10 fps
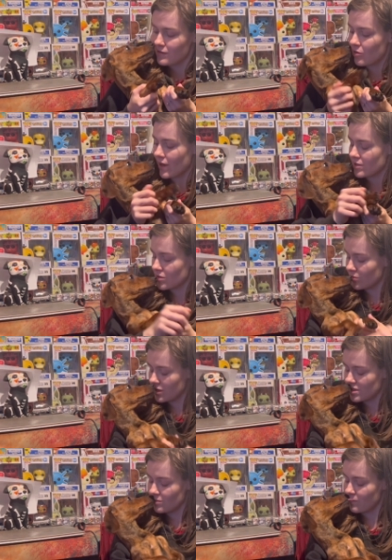Okay, so
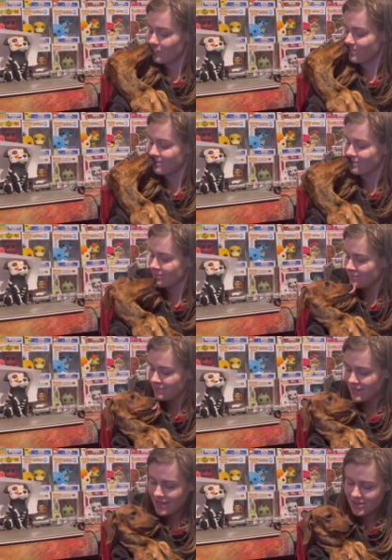this is what,
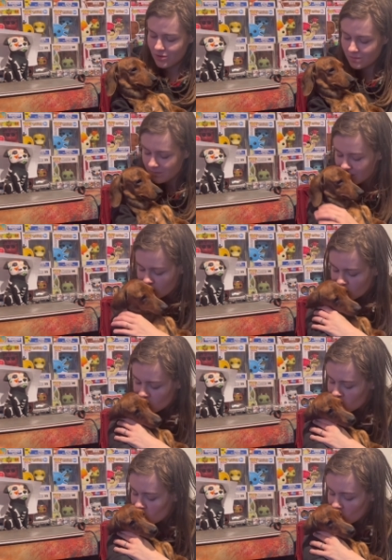thank you.
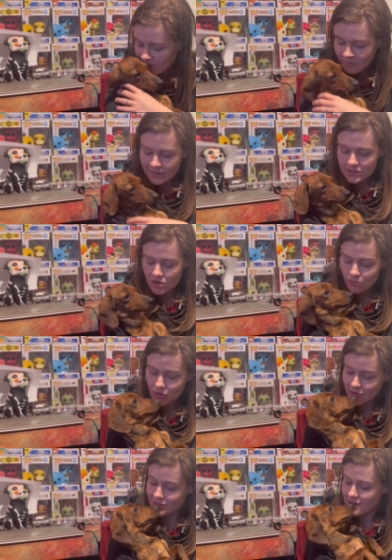So
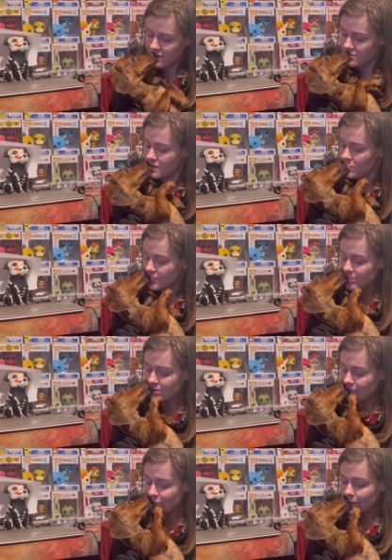Roo is now stomach
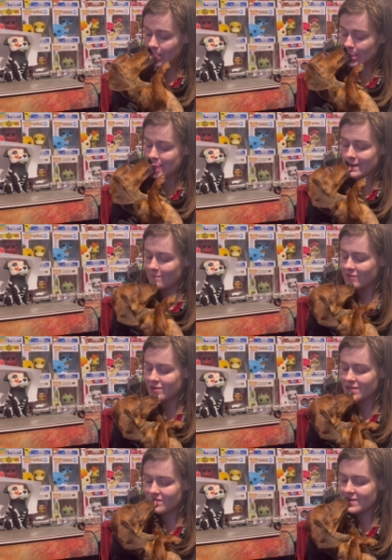ulcer free, and I'm
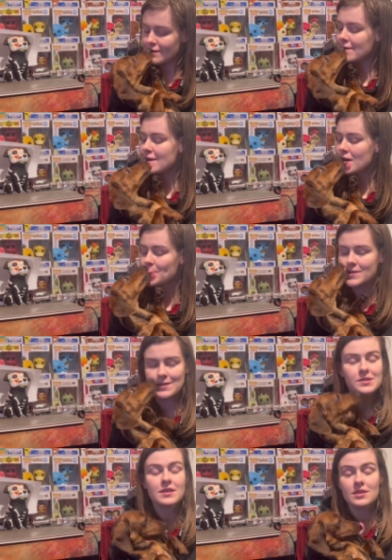very, very happy to
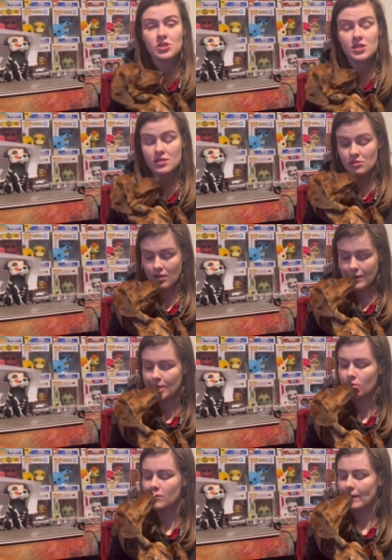say that she is a lot
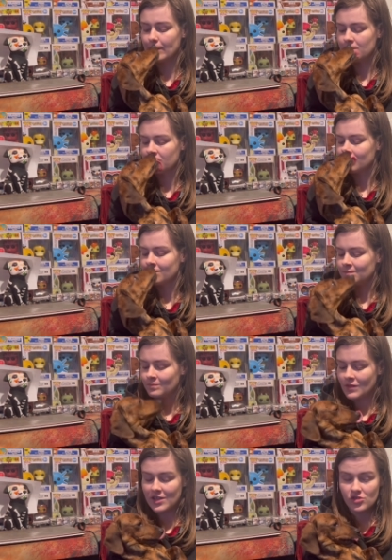healthier.
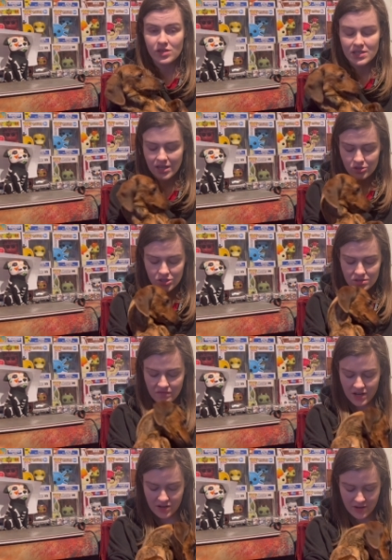As you can tell, she's
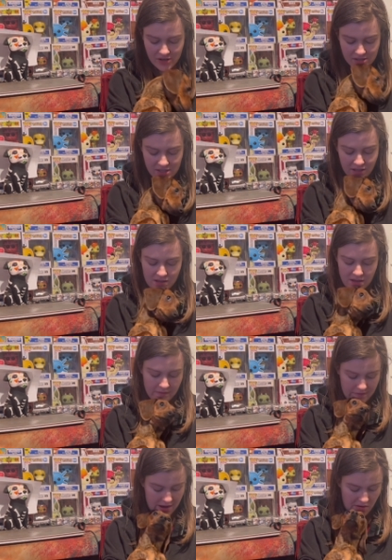very, very silly
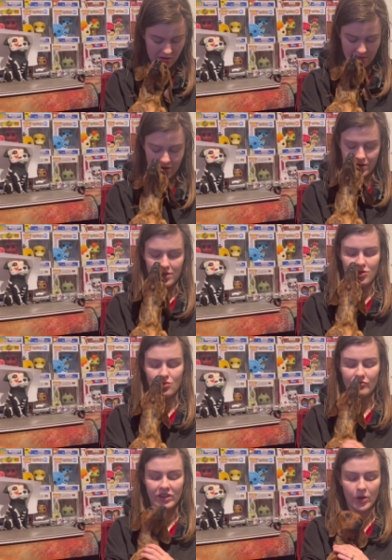and very, very
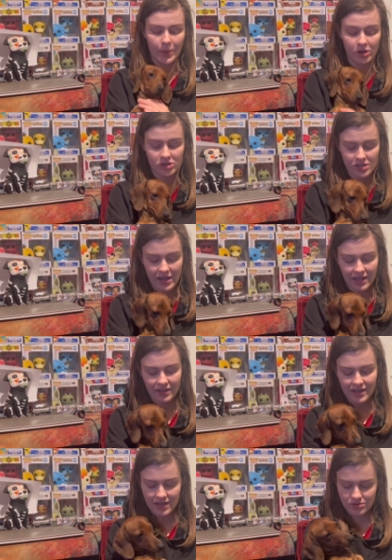goofy. Her
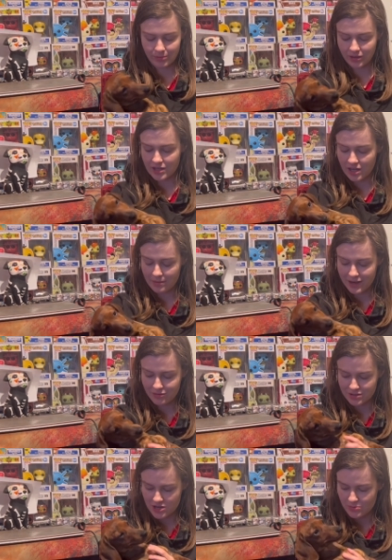personality has really come
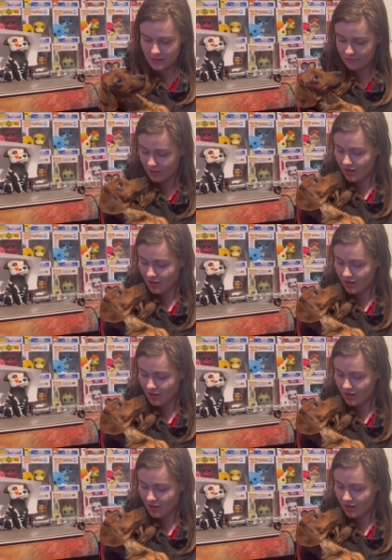out since we've